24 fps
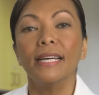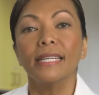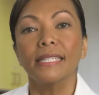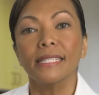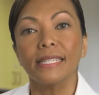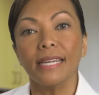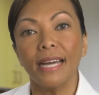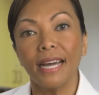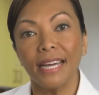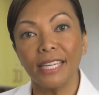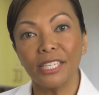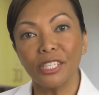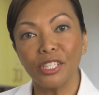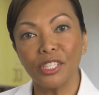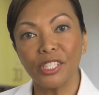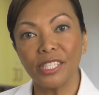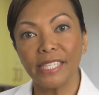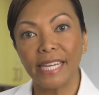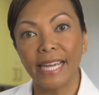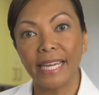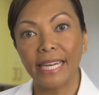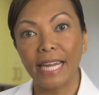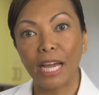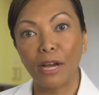To
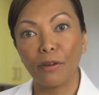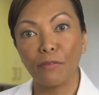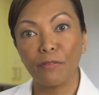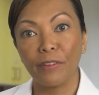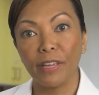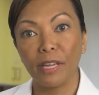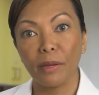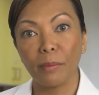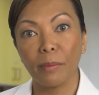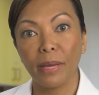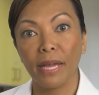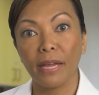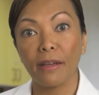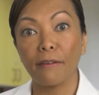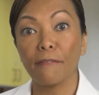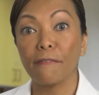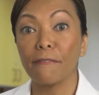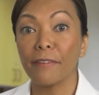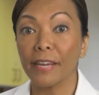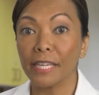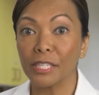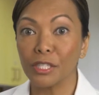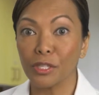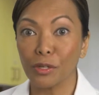understand how VMA
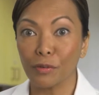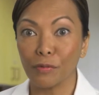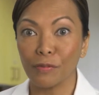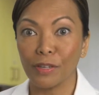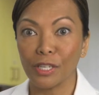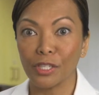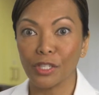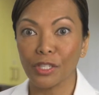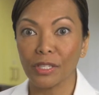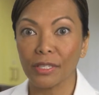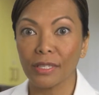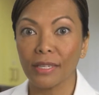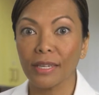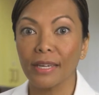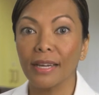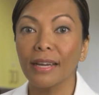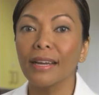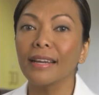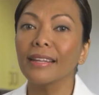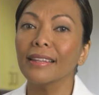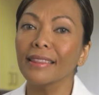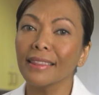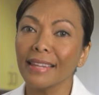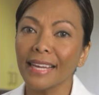affects your vision,
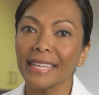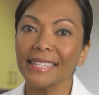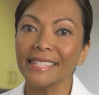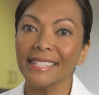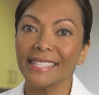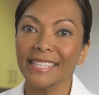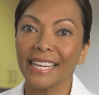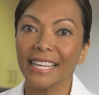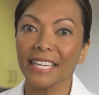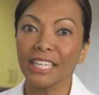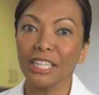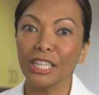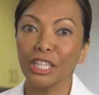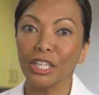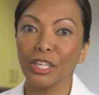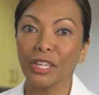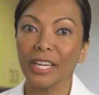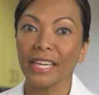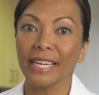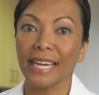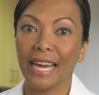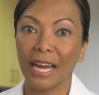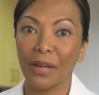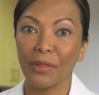Let's take a look
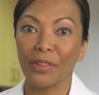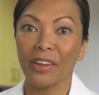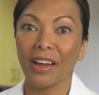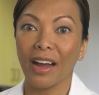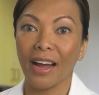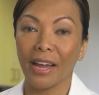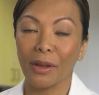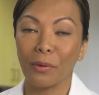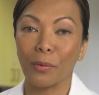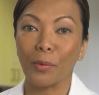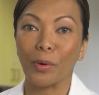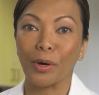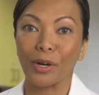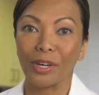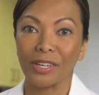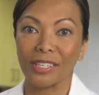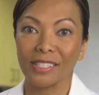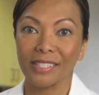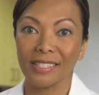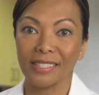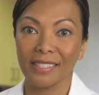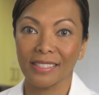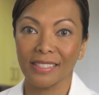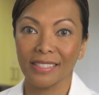at how the eye
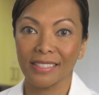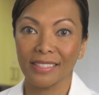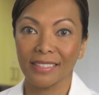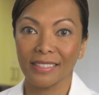works.